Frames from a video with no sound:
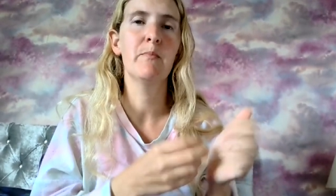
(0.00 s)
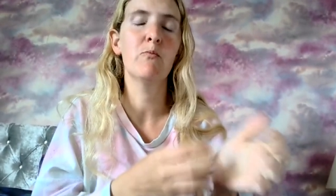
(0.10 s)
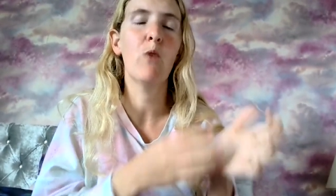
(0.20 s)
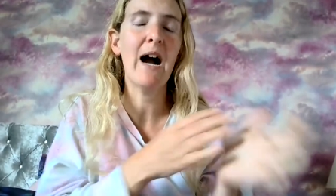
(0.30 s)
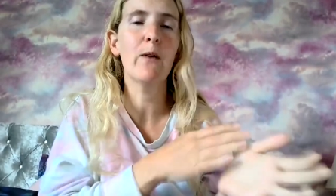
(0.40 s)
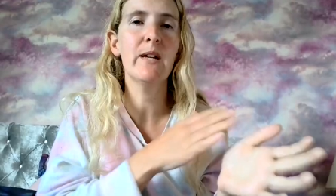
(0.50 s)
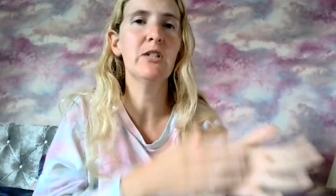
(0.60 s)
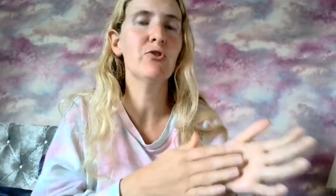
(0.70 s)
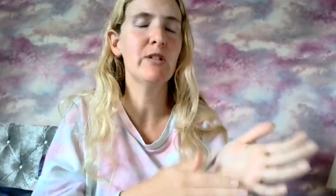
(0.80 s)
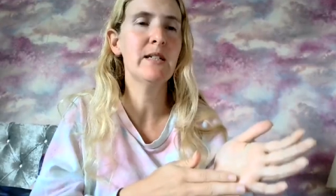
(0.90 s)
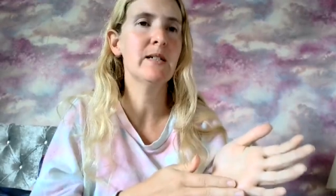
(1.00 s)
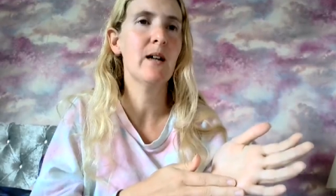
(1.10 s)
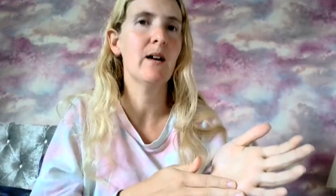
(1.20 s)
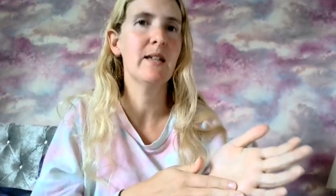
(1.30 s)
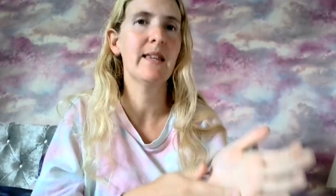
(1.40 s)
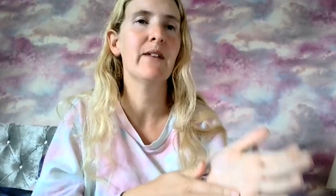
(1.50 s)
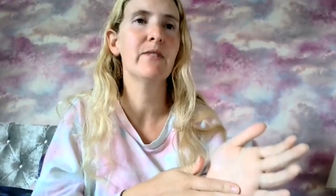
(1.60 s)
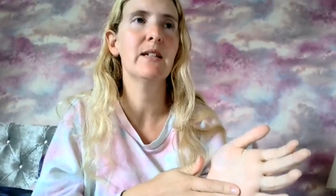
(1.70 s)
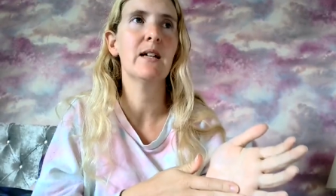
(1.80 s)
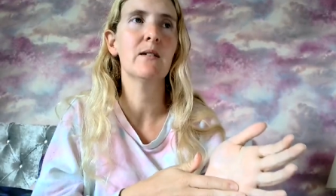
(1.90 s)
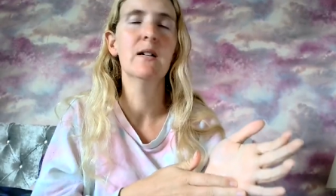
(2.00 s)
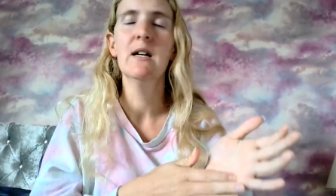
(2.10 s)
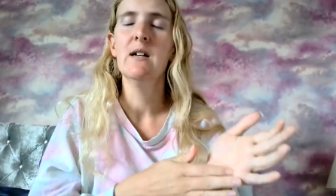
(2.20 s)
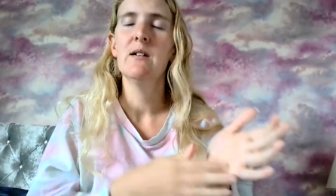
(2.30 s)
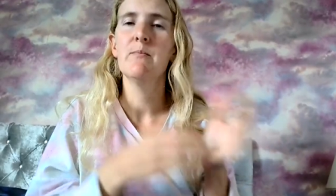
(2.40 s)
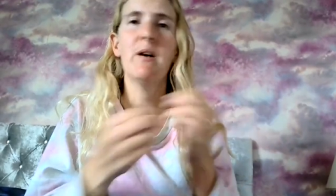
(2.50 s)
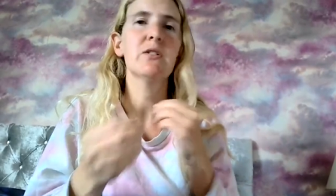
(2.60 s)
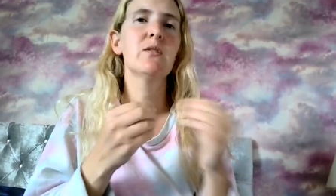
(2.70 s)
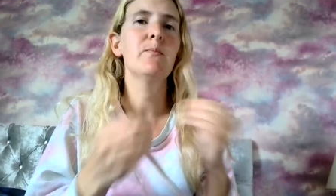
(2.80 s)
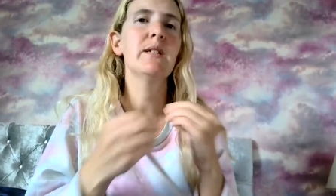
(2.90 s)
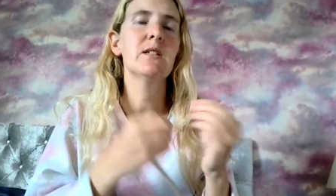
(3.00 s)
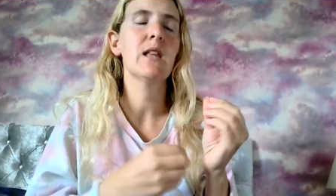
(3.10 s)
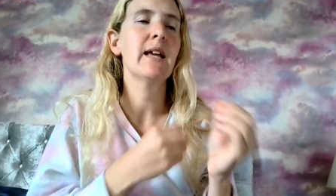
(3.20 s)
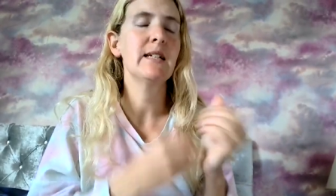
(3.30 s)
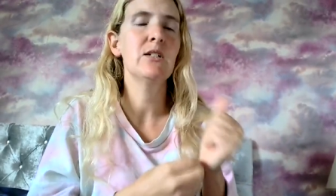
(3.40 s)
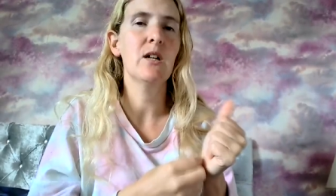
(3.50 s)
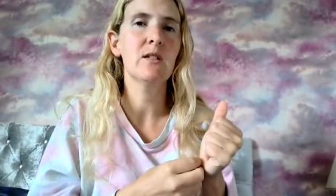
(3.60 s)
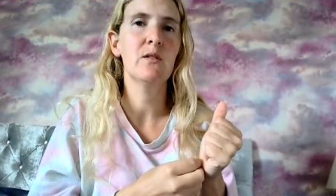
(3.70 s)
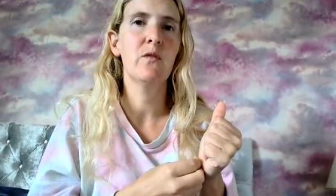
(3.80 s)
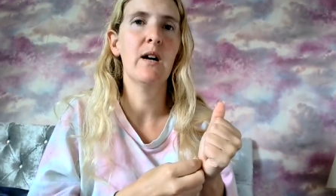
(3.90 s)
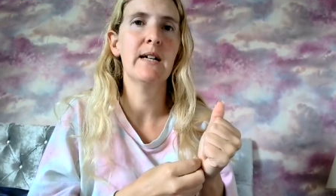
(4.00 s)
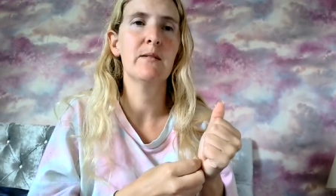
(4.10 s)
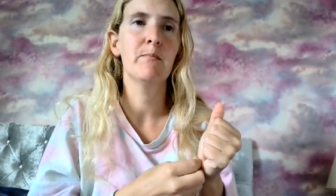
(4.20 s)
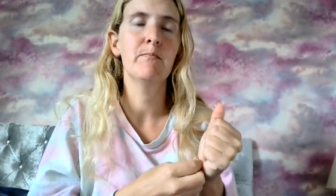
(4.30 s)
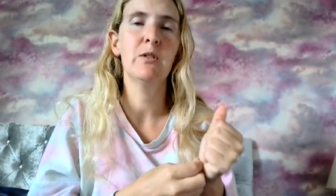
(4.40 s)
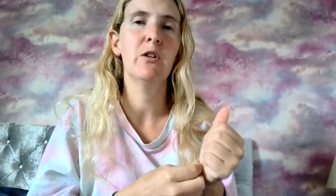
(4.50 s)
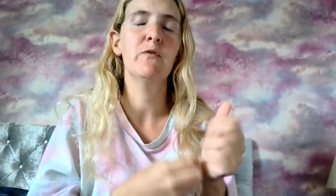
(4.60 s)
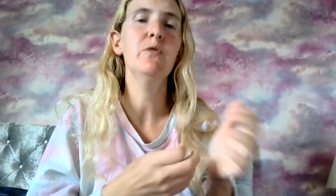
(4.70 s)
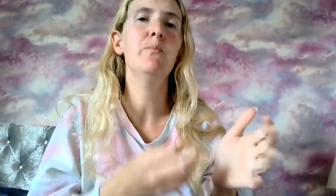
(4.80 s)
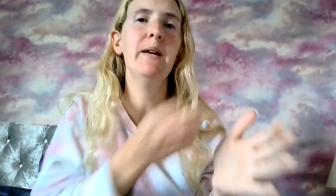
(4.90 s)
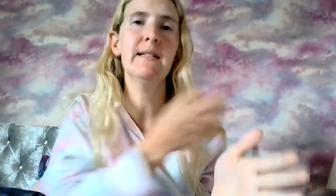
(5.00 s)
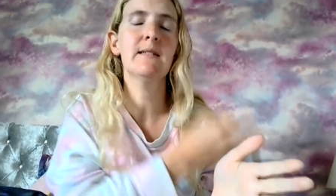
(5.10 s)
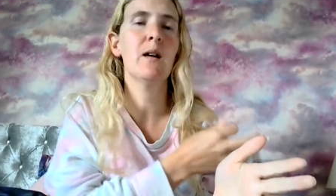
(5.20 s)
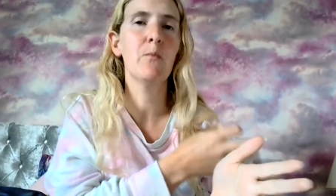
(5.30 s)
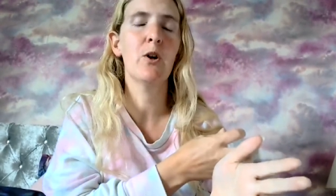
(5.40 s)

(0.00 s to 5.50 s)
How he treated her in that video must have been slightly justified. You know, if you piss someone